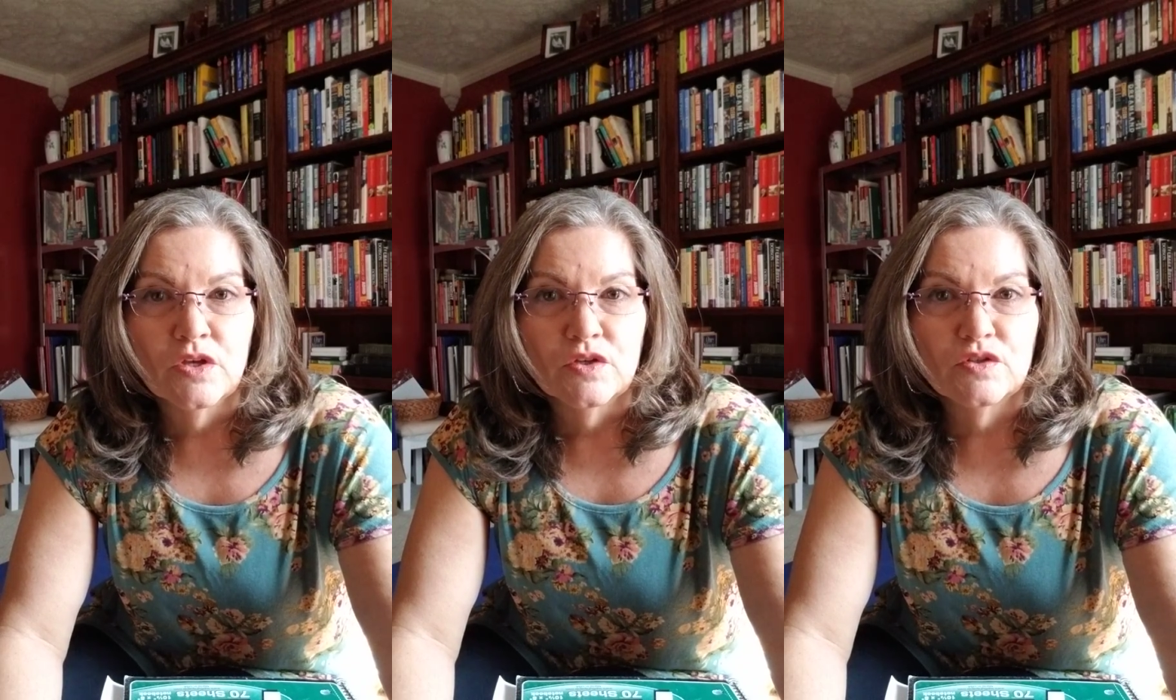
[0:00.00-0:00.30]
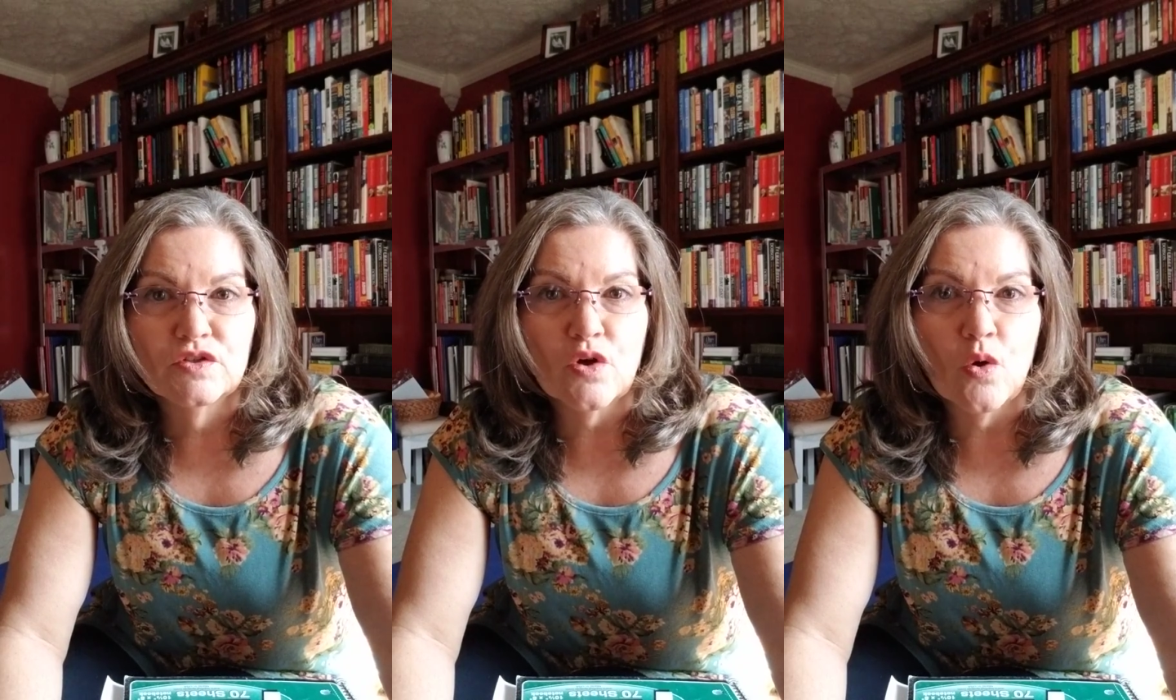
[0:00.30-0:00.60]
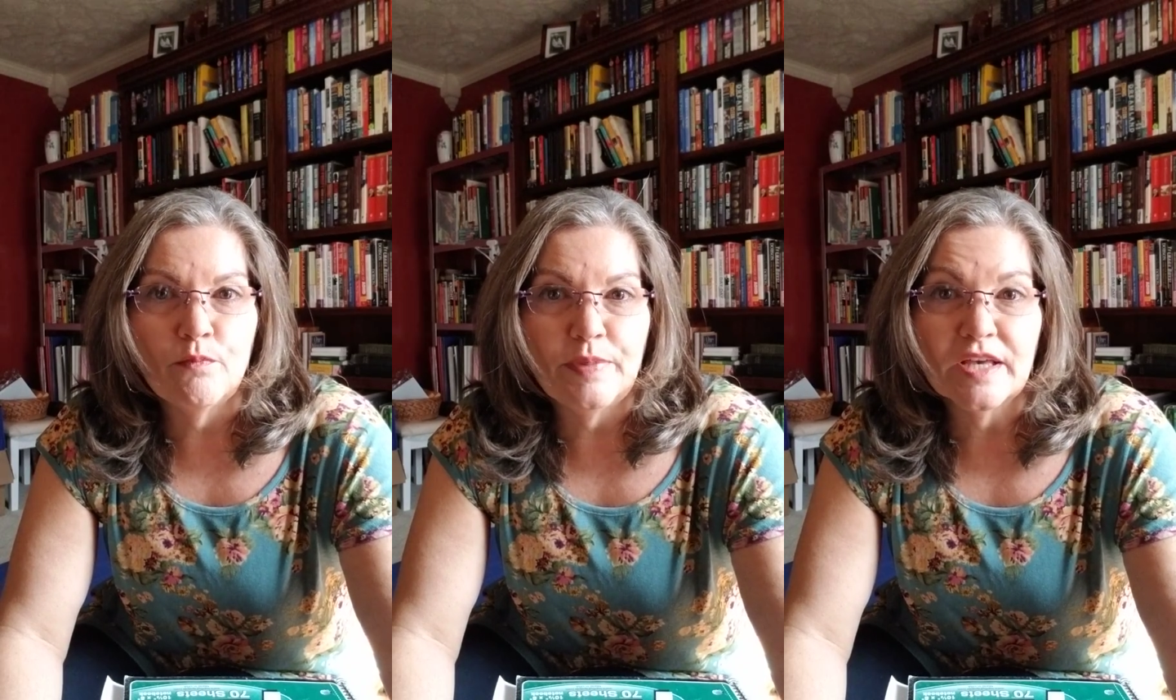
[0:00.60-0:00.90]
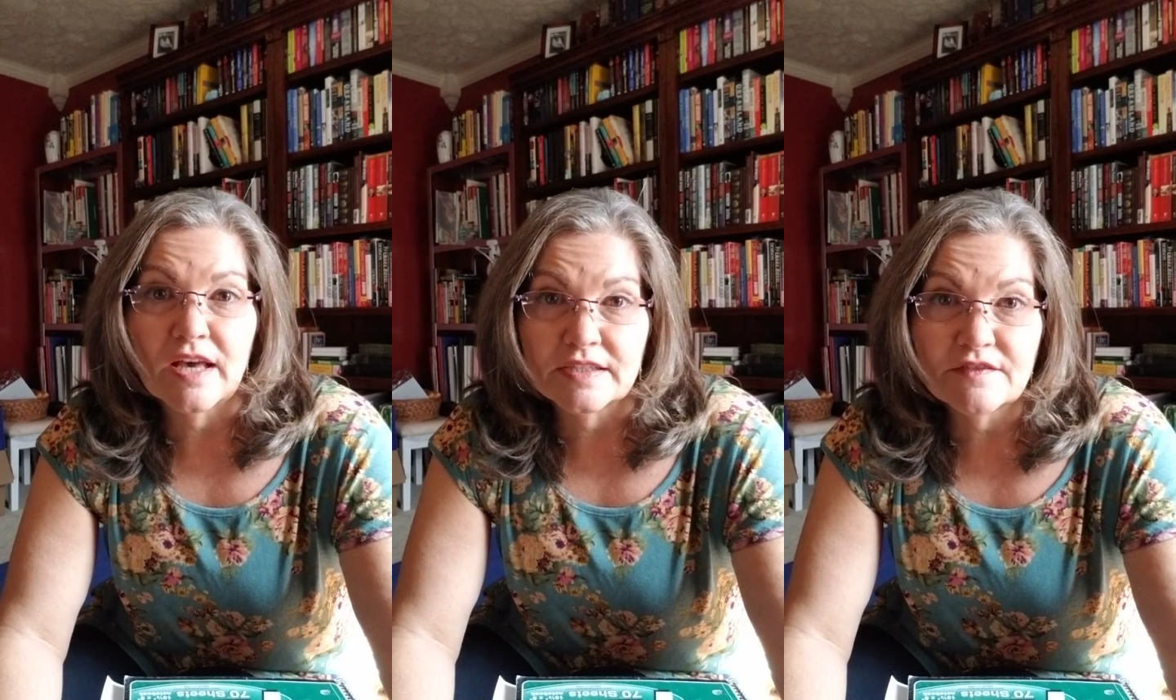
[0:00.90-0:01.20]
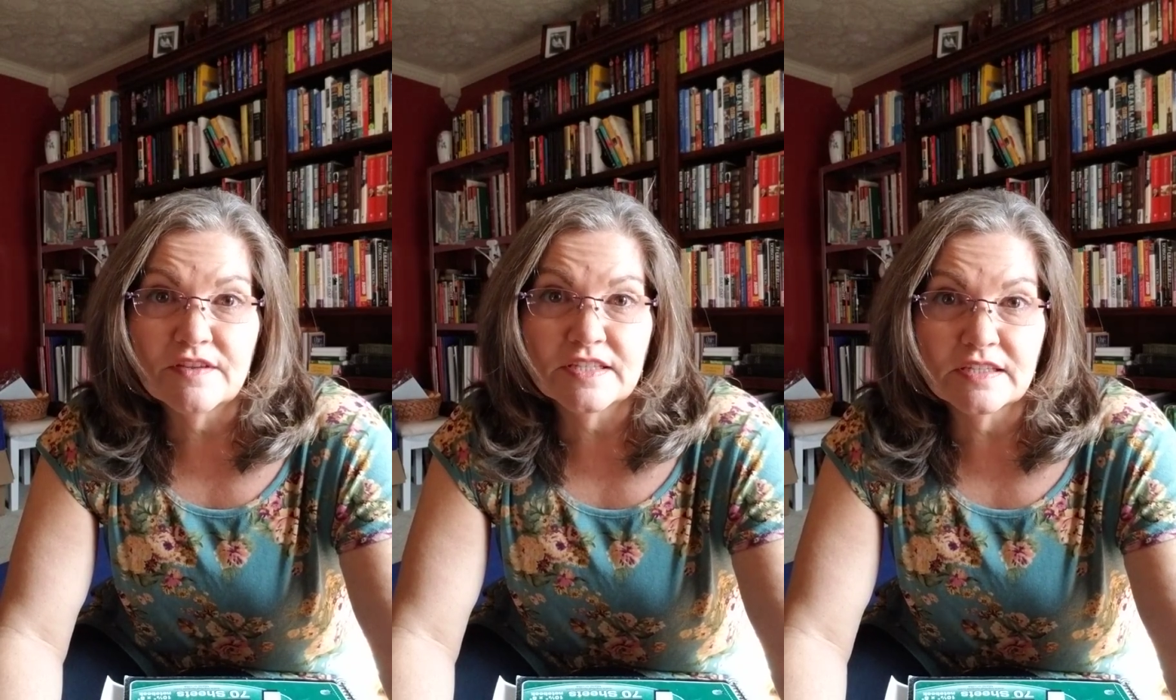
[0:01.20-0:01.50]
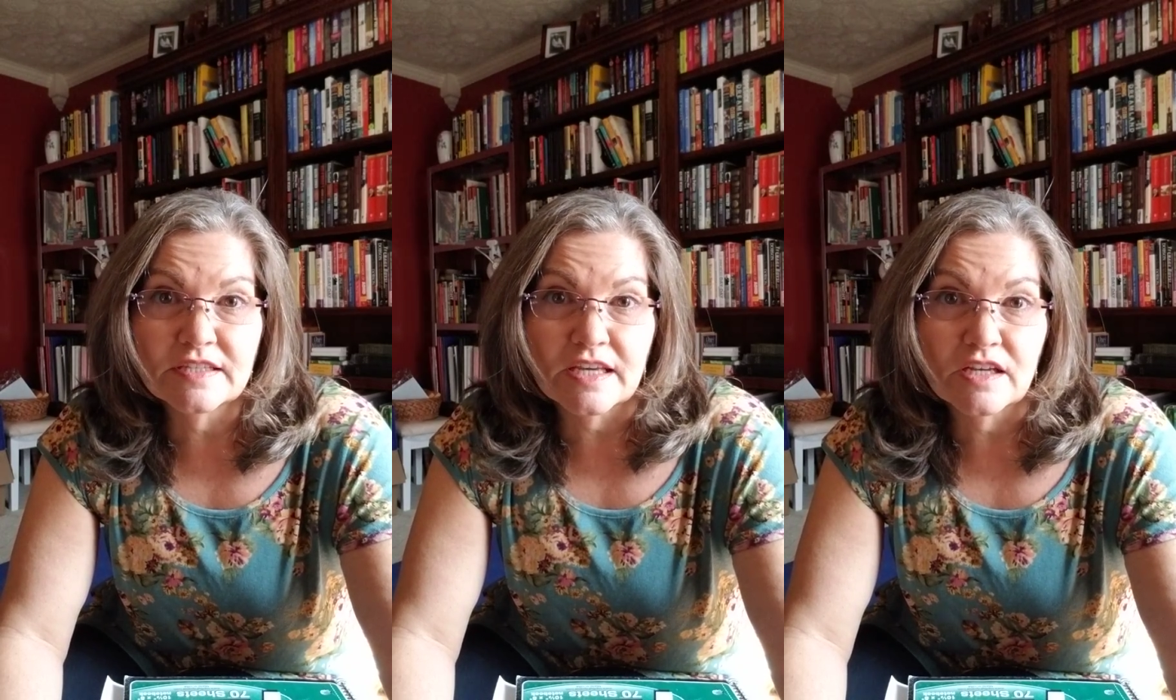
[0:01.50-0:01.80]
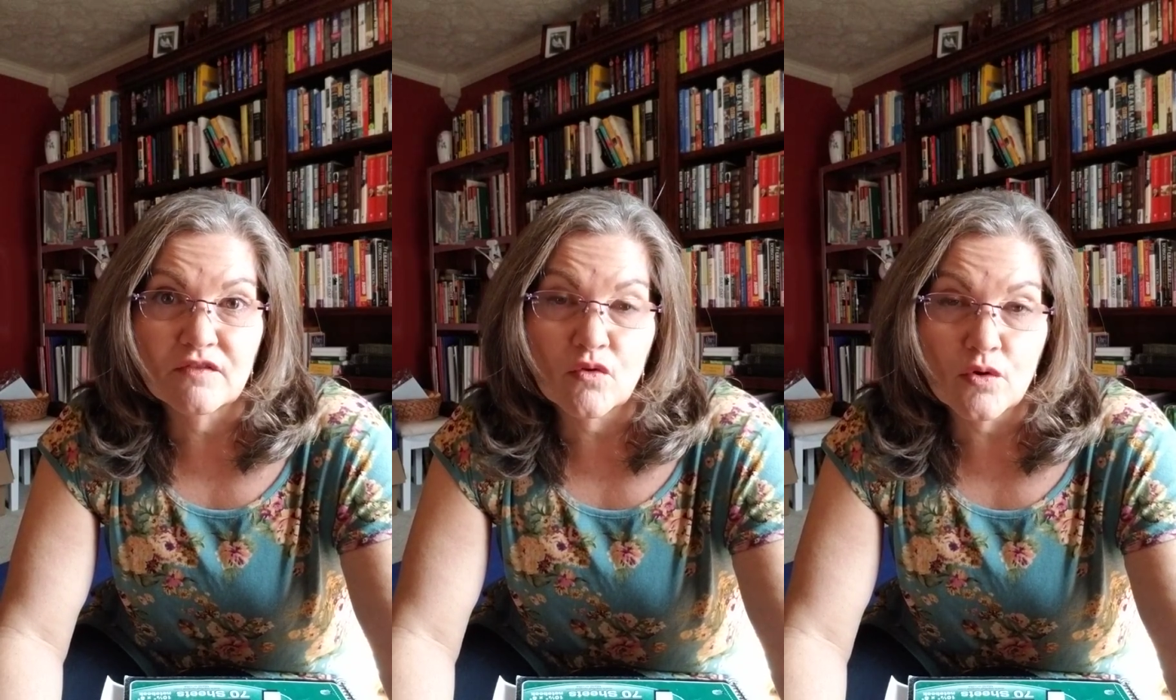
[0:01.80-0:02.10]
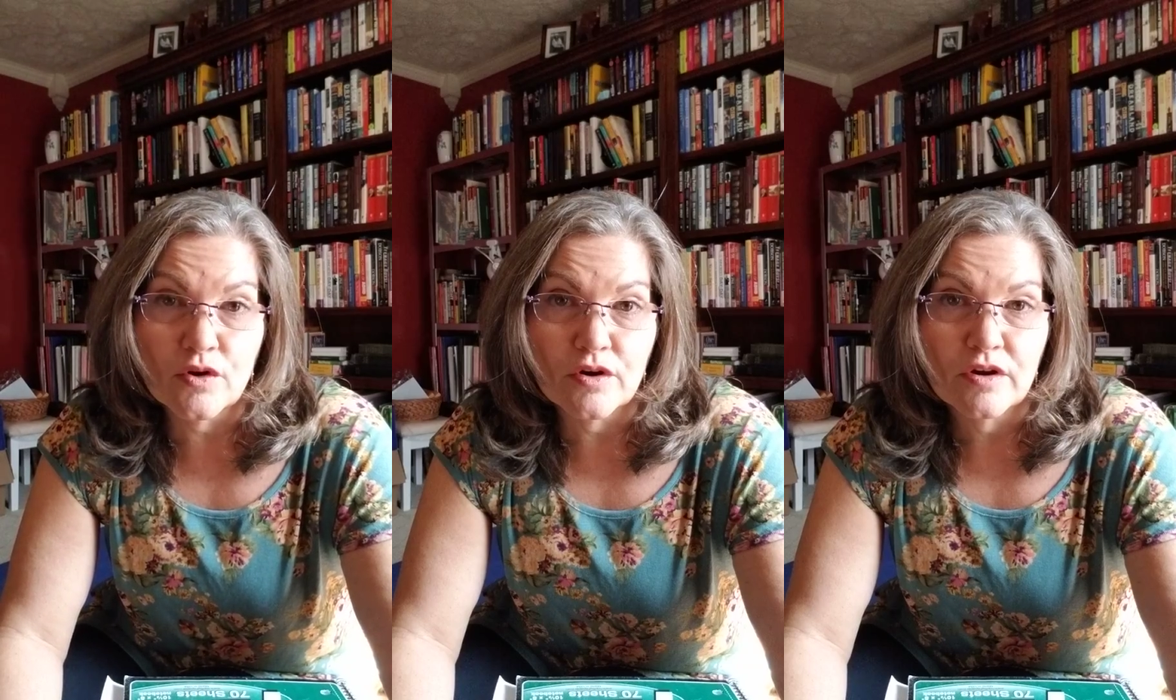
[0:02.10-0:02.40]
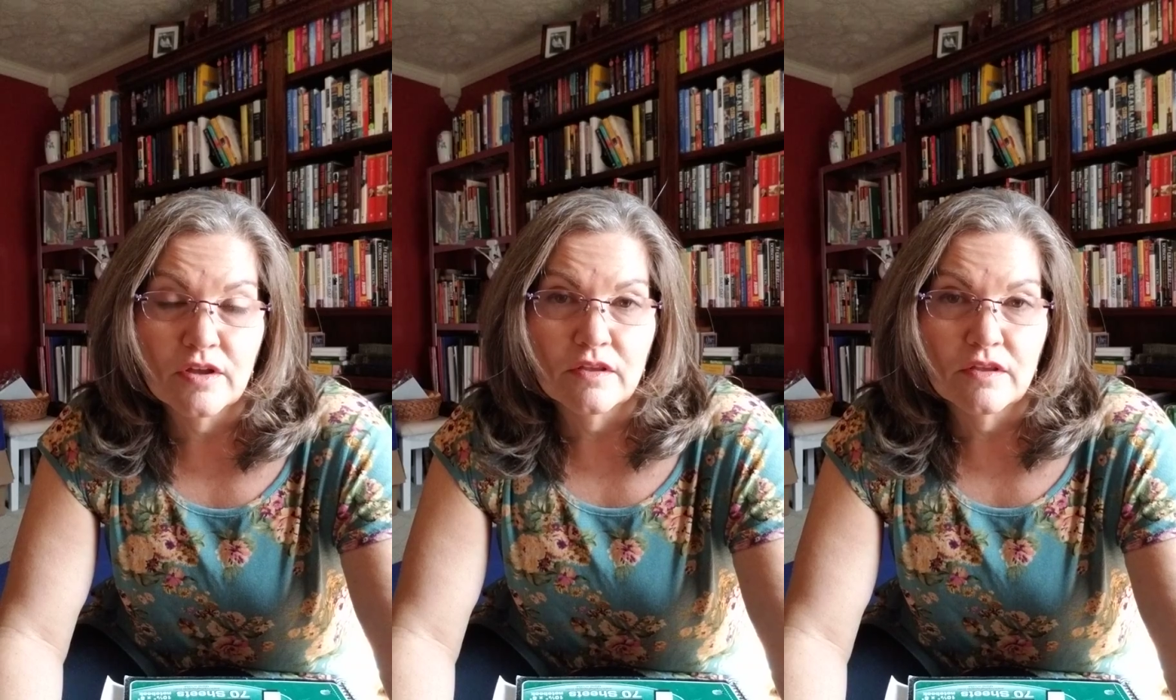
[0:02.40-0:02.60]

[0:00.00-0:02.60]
So because of this executive order,